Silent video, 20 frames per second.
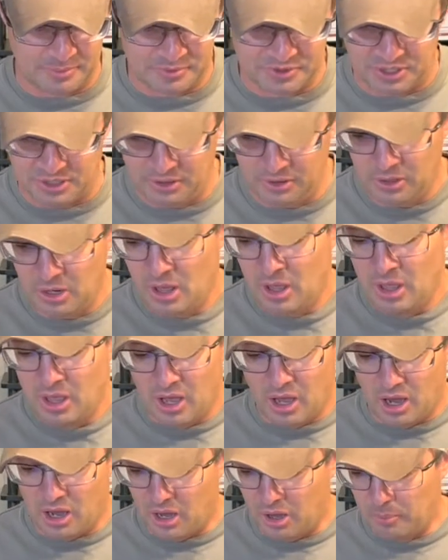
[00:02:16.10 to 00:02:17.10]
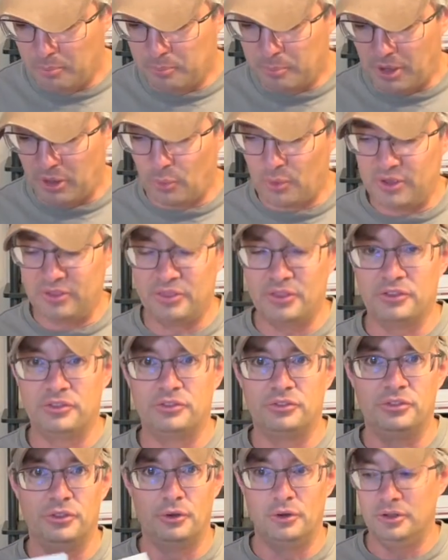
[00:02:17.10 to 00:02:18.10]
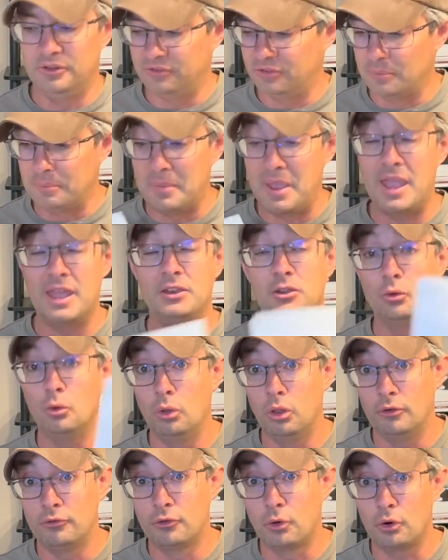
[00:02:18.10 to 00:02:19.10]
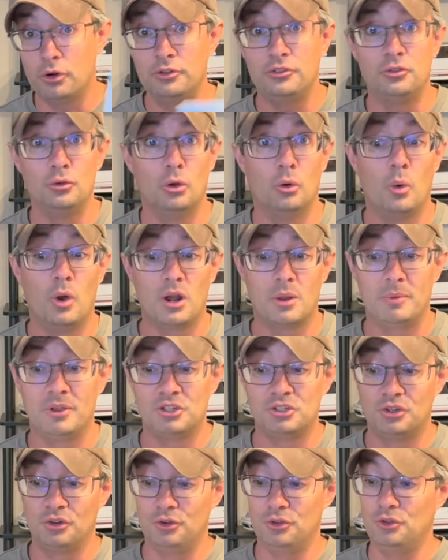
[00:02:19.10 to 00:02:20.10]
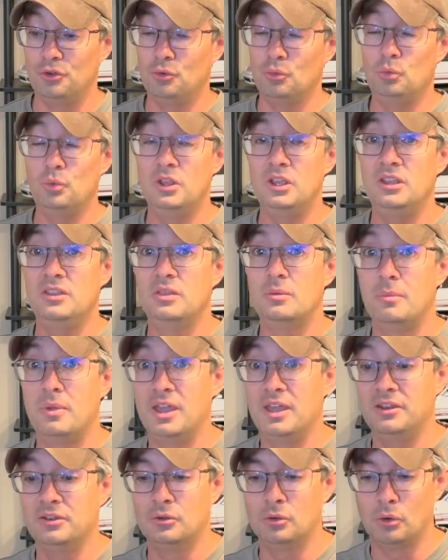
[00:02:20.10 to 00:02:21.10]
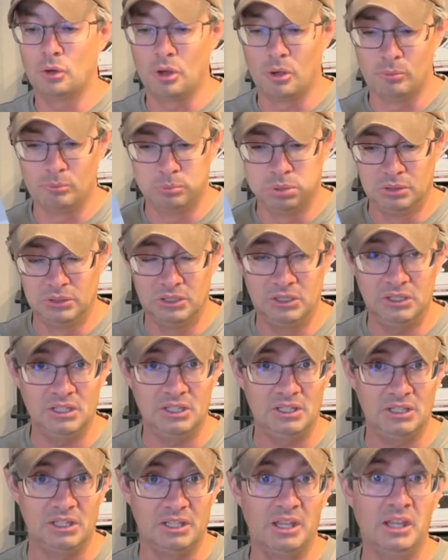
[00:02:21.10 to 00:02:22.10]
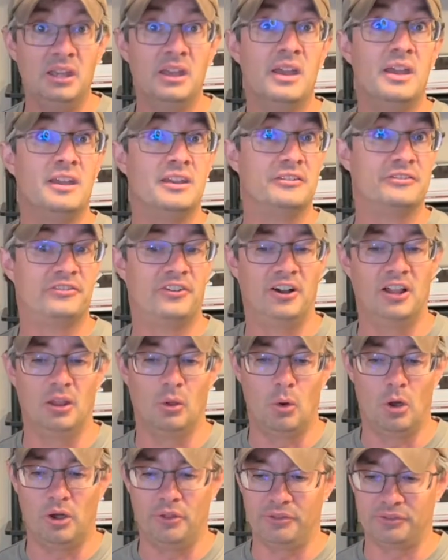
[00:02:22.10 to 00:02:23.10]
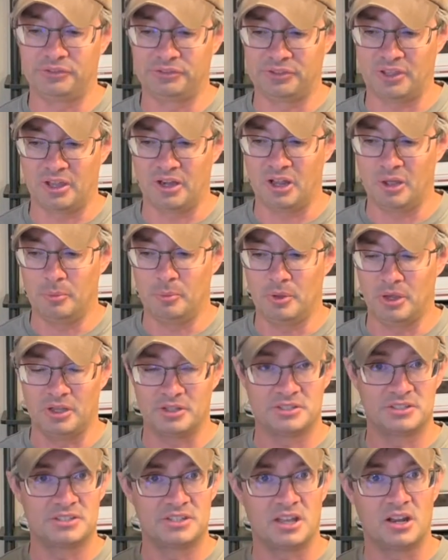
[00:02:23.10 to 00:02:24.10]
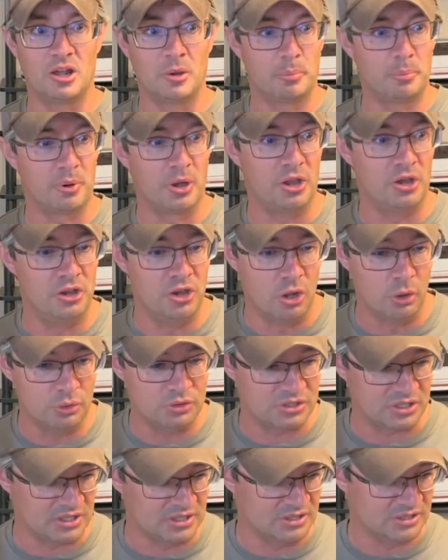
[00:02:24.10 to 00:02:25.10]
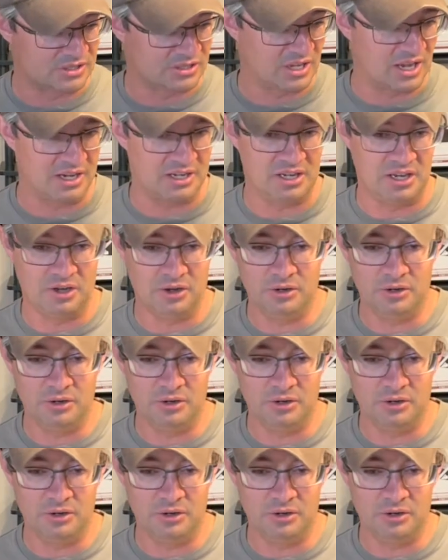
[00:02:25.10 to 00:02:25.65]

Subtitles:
here. By the way, there is the manual, of course. You'll want to make sure you read the manual completely and follow all the setup notes inside here.